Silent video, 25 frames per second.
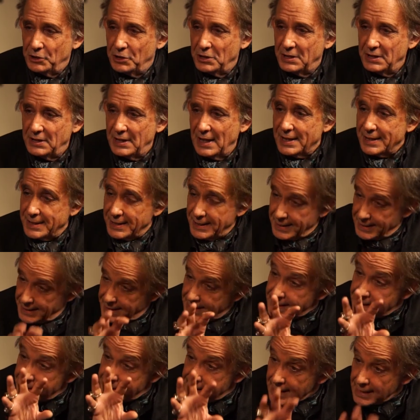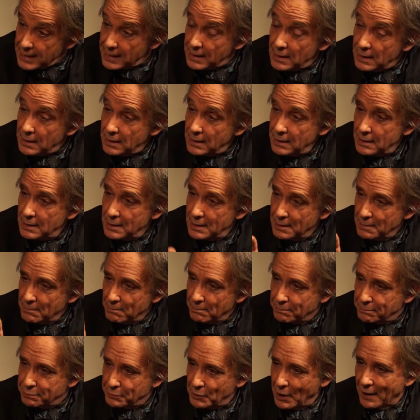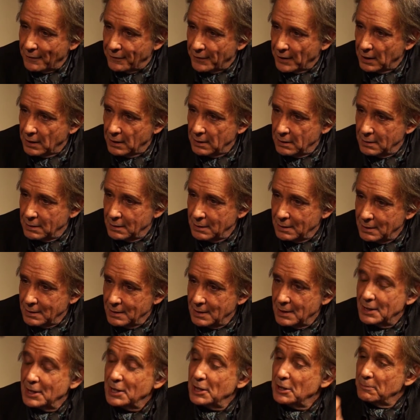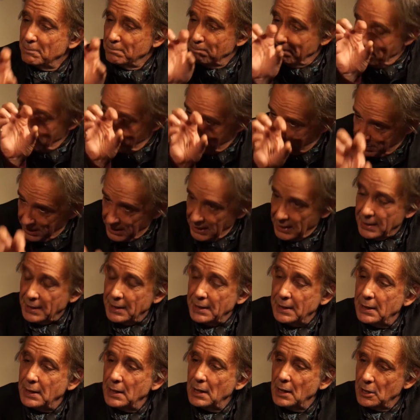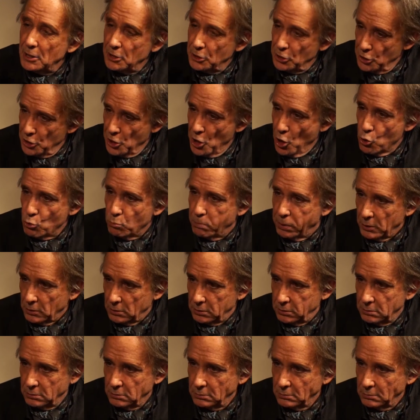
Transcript: She said, Dear brother, be noble.